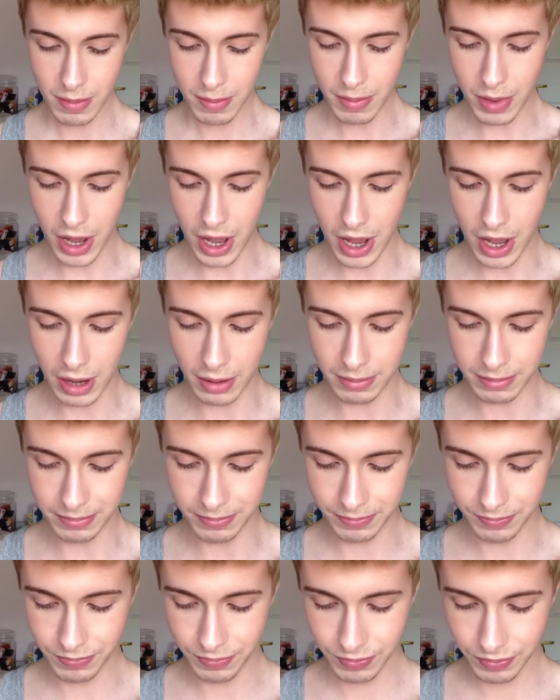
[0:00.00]
But
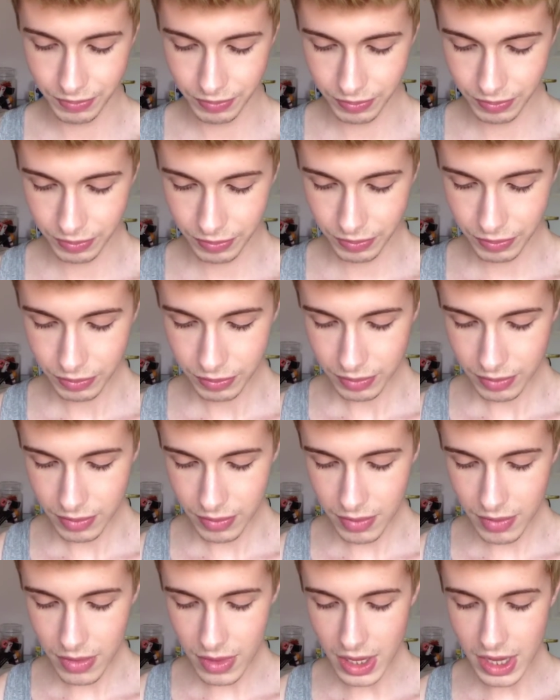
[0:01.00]

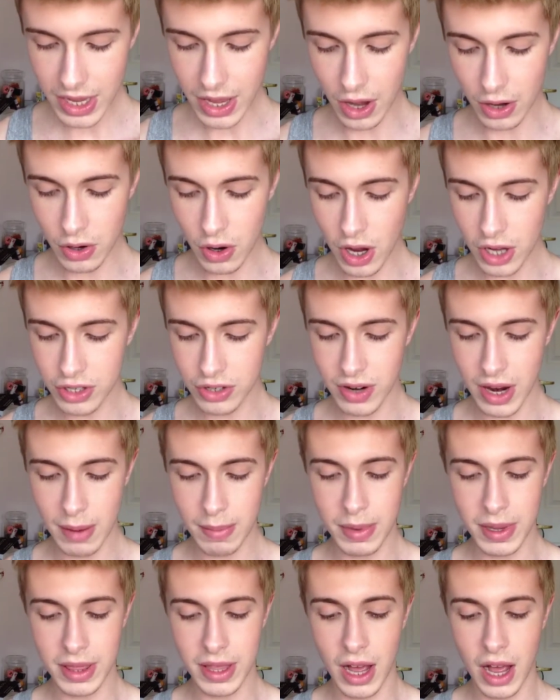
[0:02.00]
yeah, I got her to
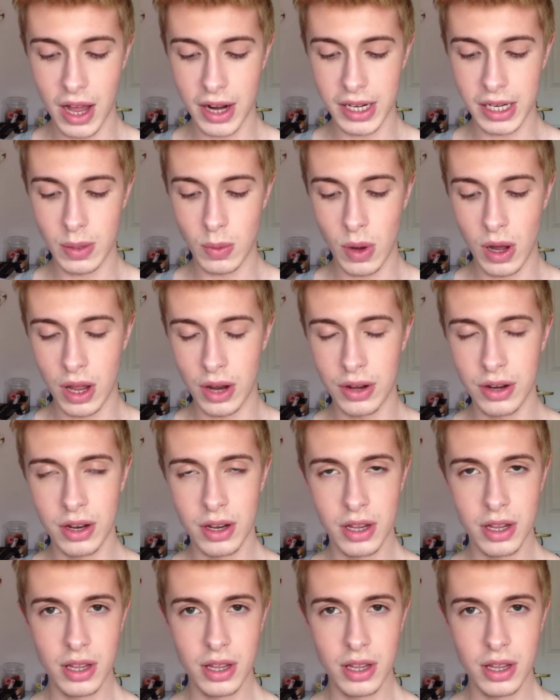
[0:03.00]
grab me the honey one.